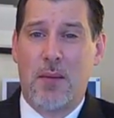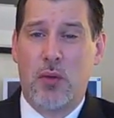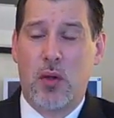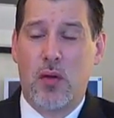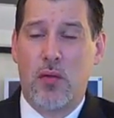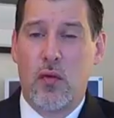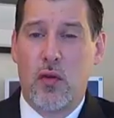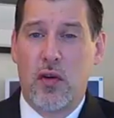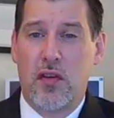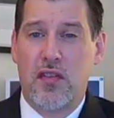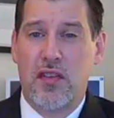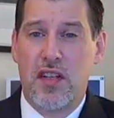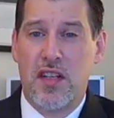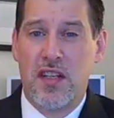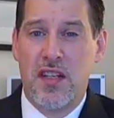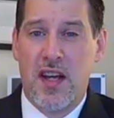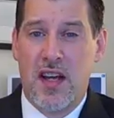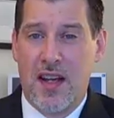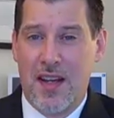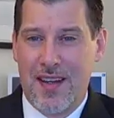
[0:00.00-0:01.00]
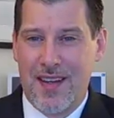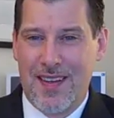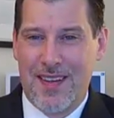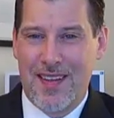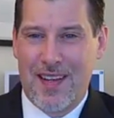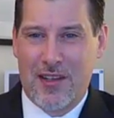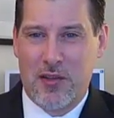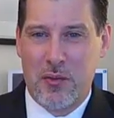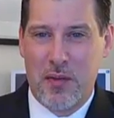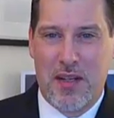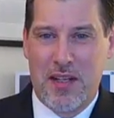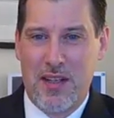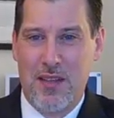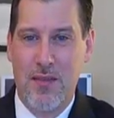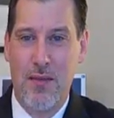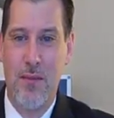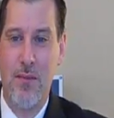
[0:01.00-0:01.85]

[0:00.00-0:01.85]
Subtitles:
Look forward to seeing you next week.